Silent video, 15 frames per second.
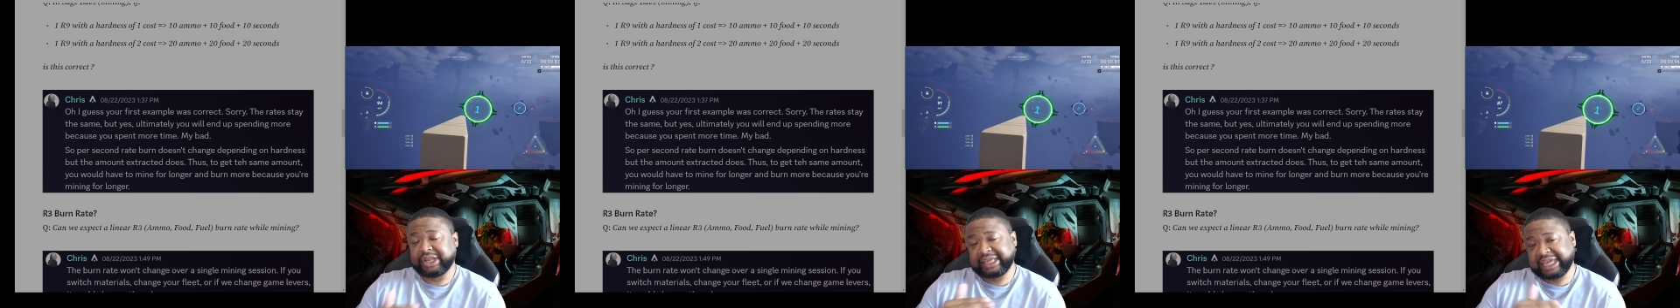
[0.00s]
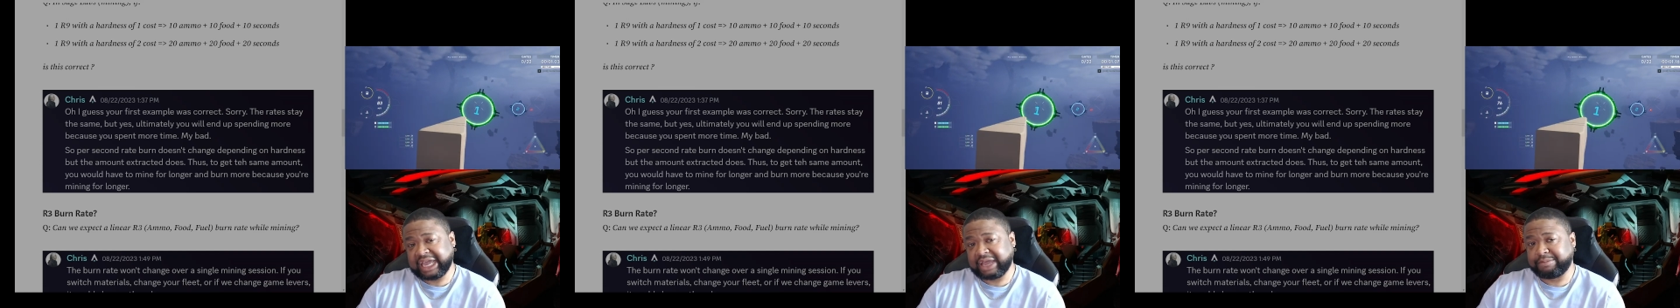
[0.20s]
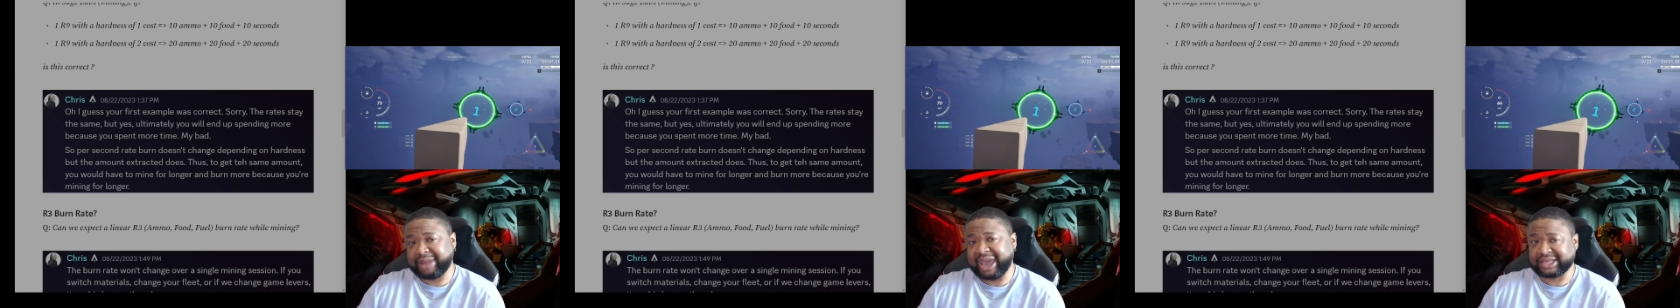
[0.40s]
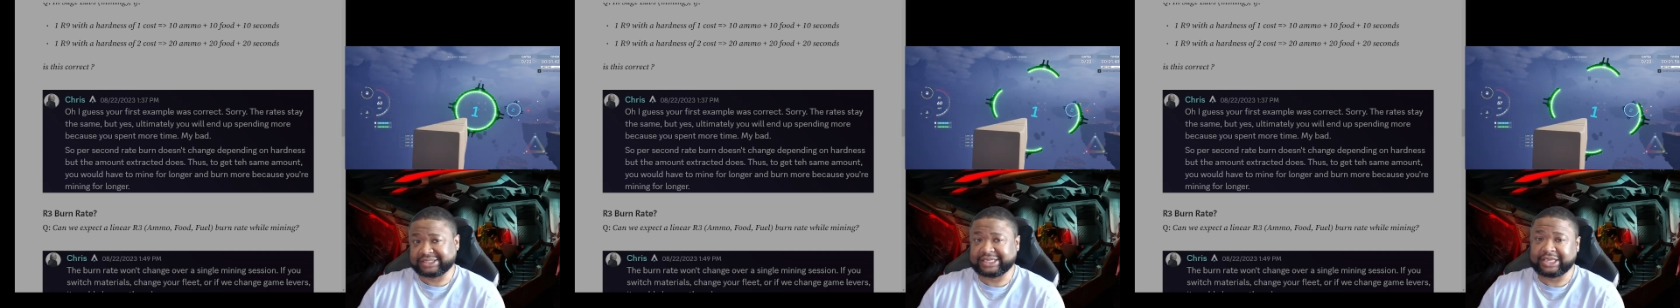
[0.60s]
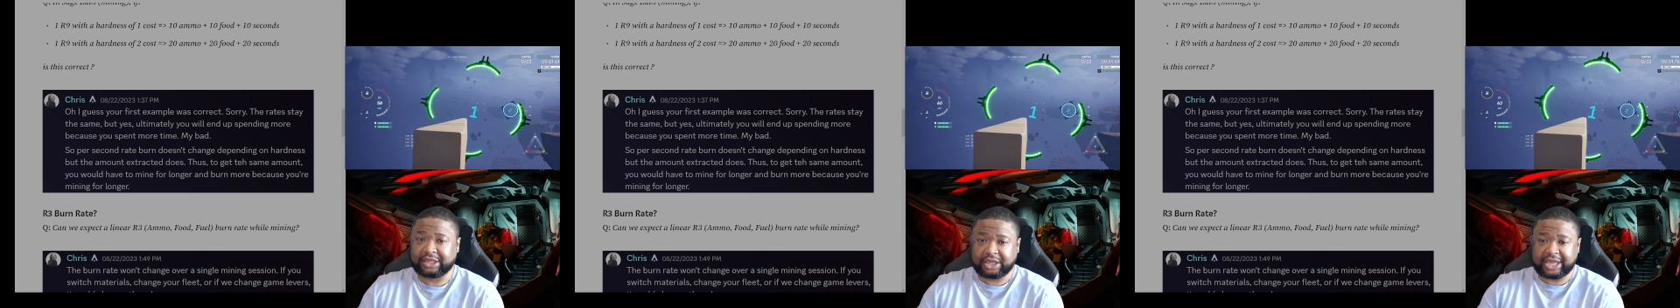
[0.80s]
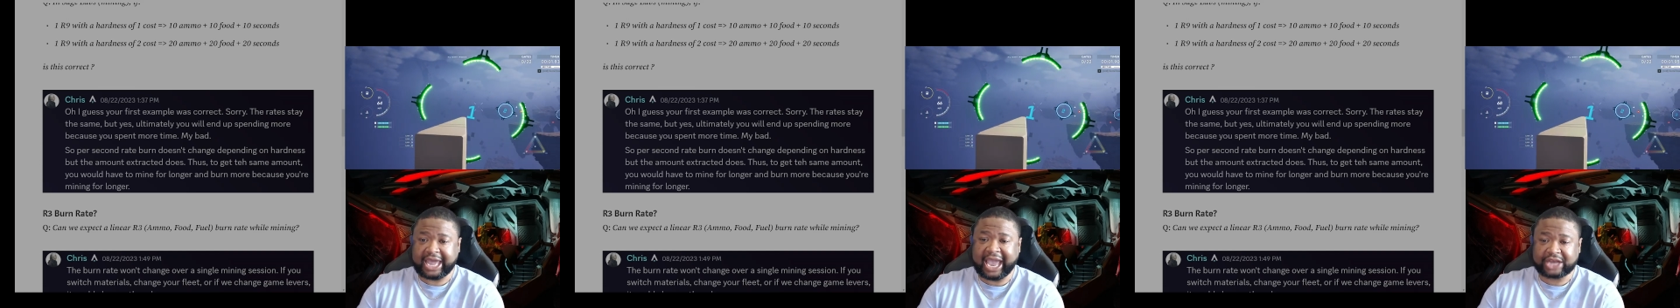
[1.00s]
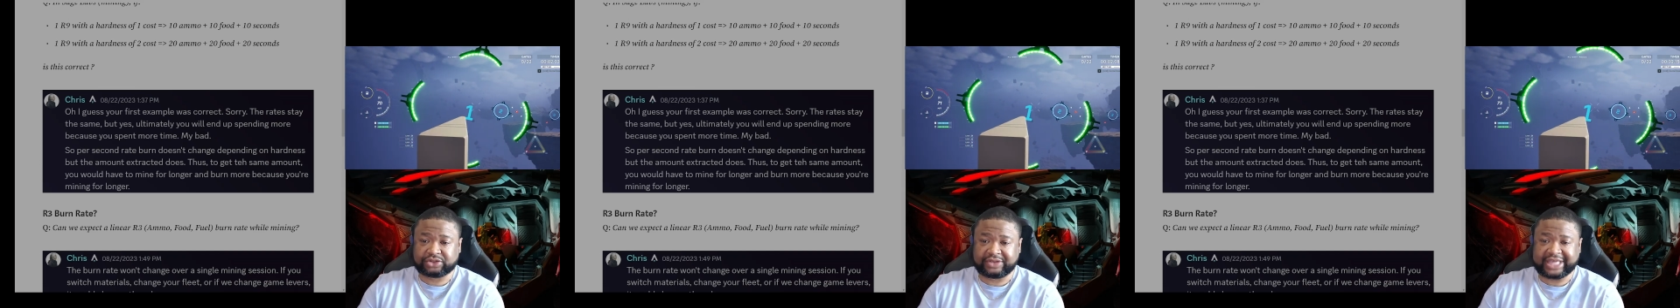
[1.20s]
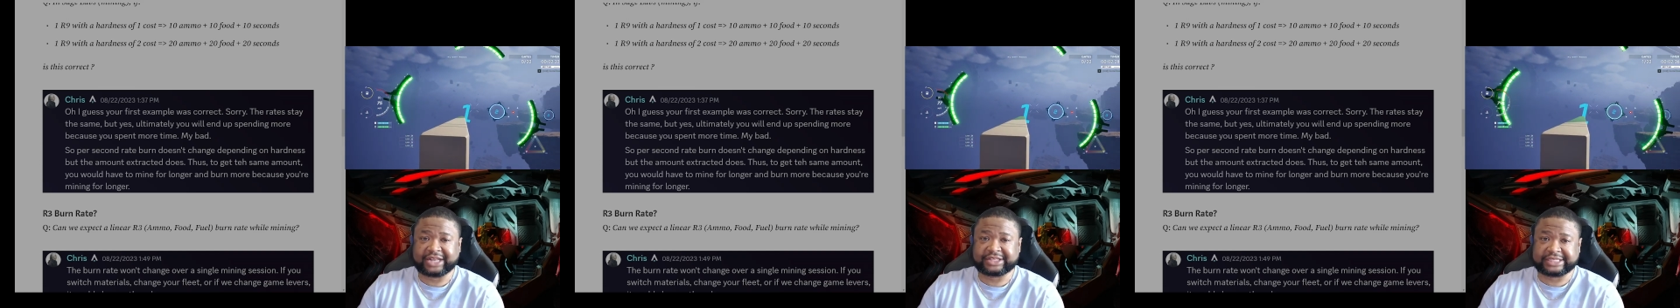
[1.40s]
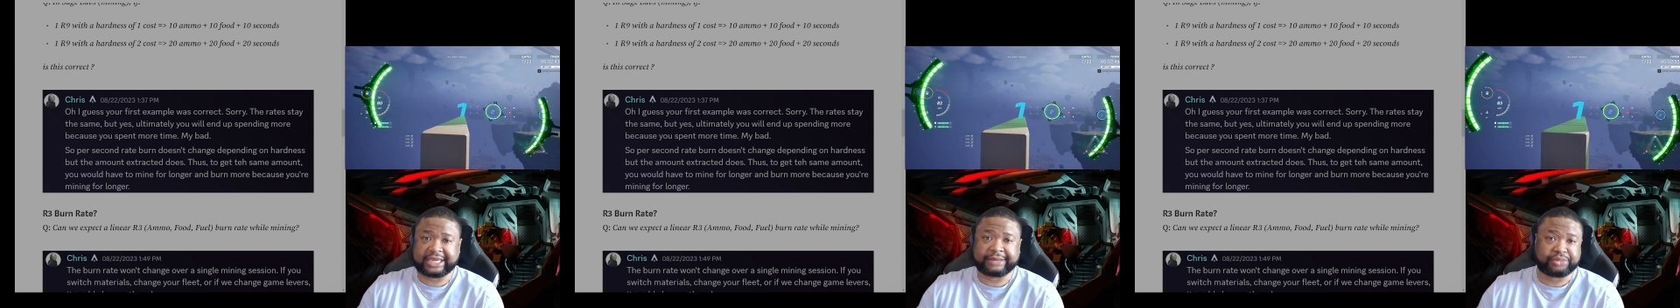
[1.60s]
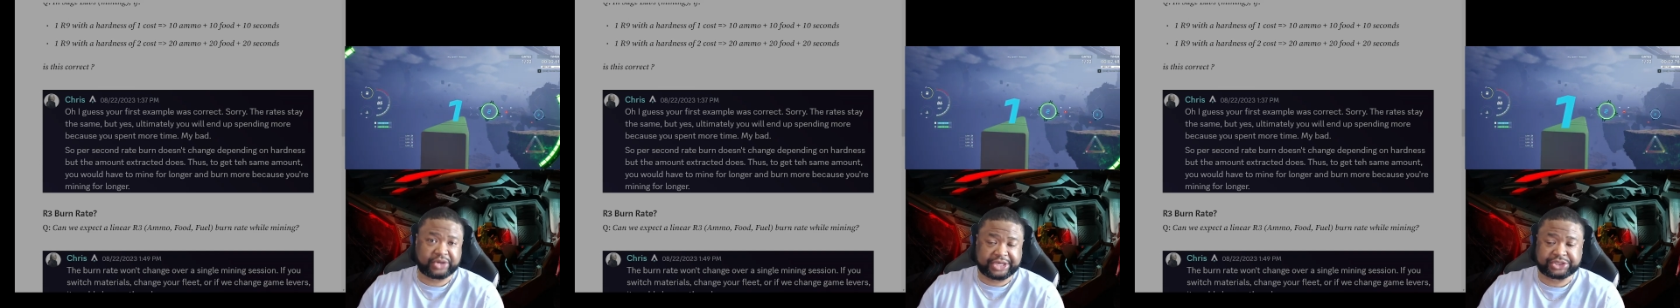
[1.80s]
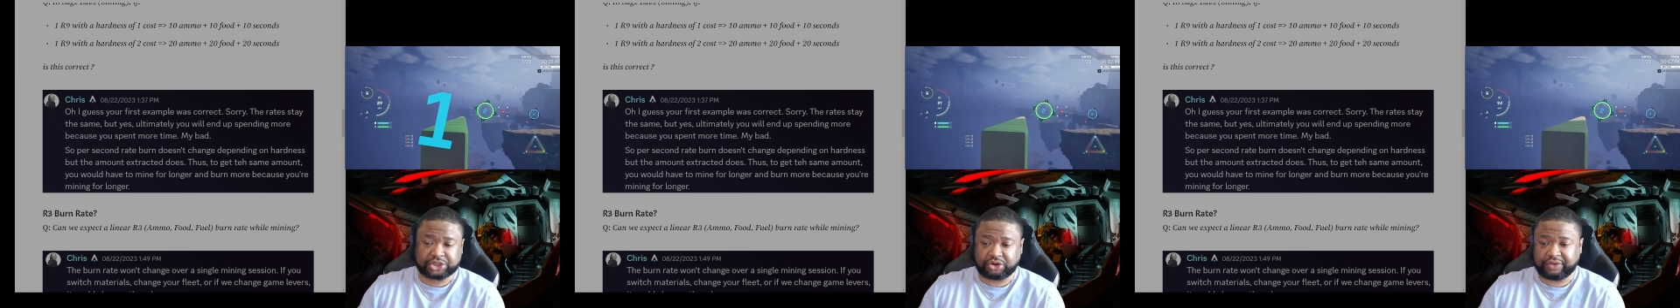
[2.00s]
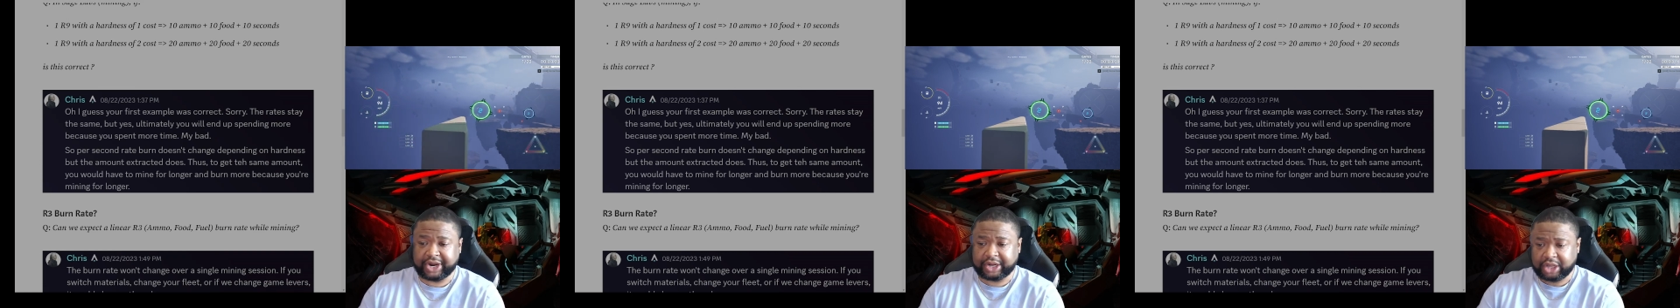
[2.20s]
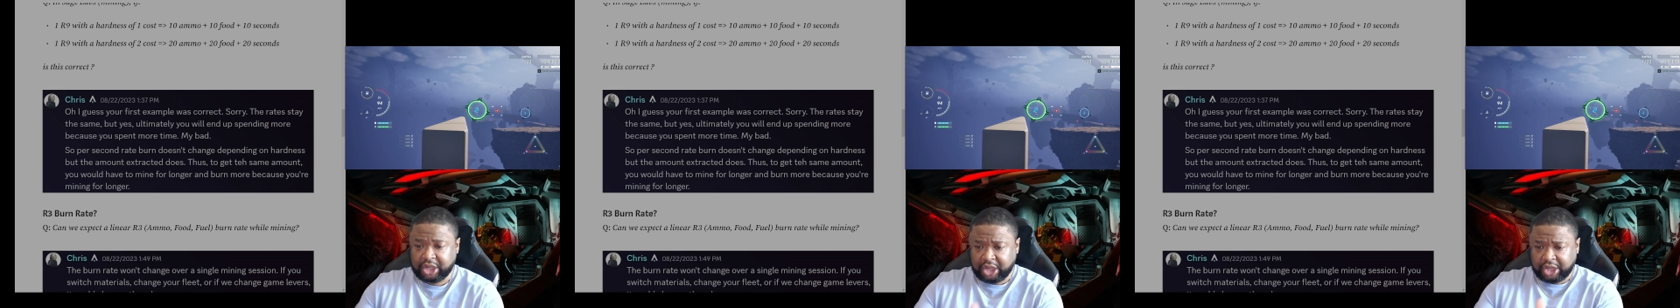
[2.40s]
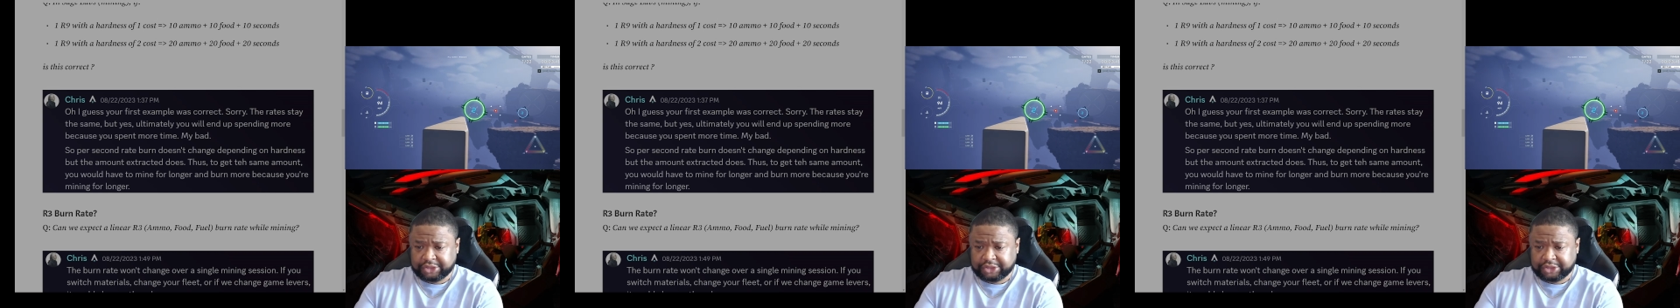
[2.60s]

but he came back and said, yeah, actually that example is correct.